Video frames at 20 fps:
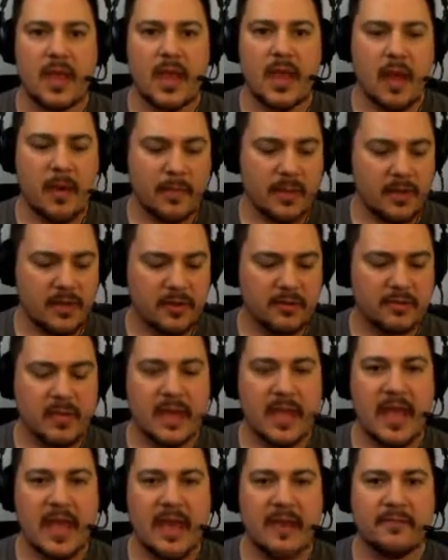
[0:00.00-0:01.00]
I'm going to use
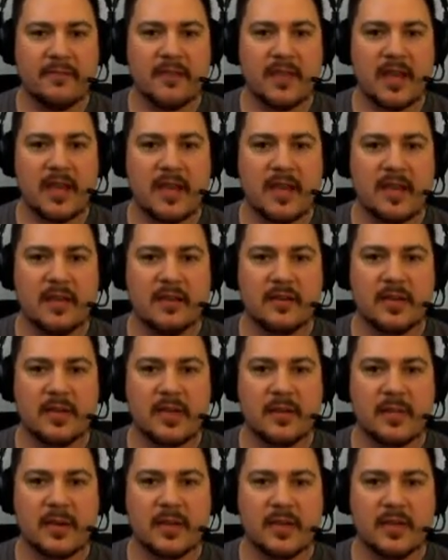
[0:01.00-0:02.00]
my F key to
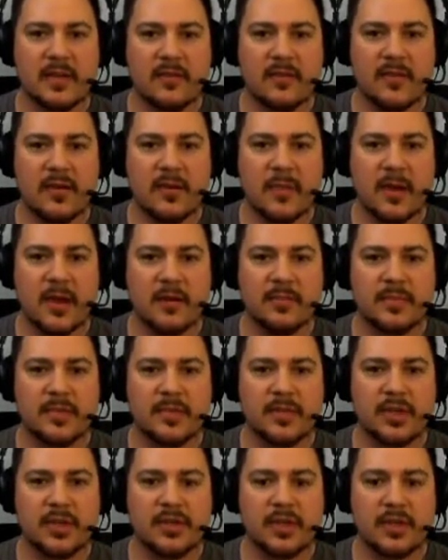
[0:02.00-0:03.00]
get myself in a better
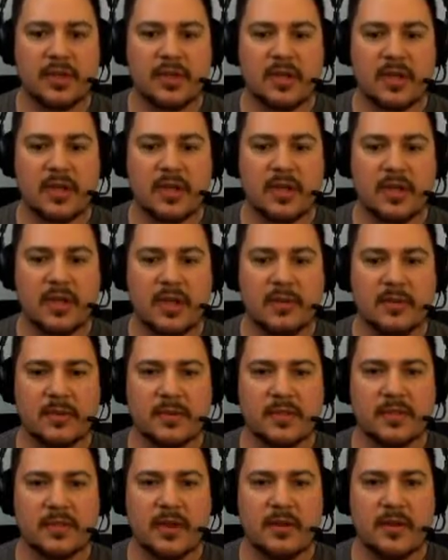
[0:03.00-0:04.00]
position. I'm going to
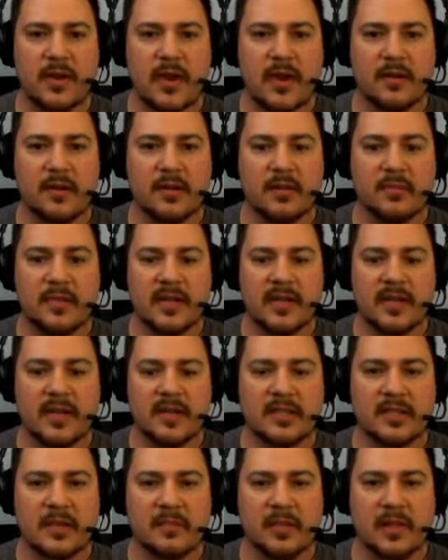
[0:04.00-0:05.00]
slow down a little bit
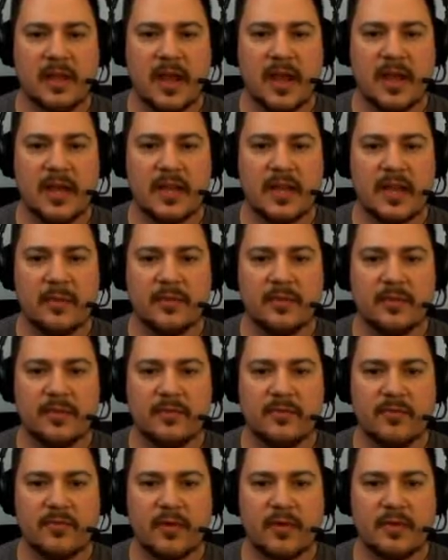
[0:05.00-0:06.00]
as I'm lining up with
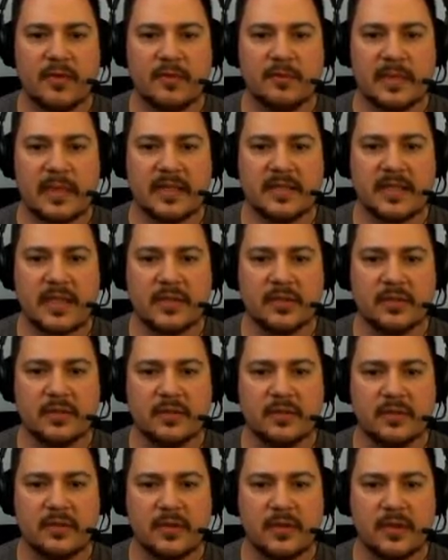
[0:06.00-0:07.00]
the front of the space station.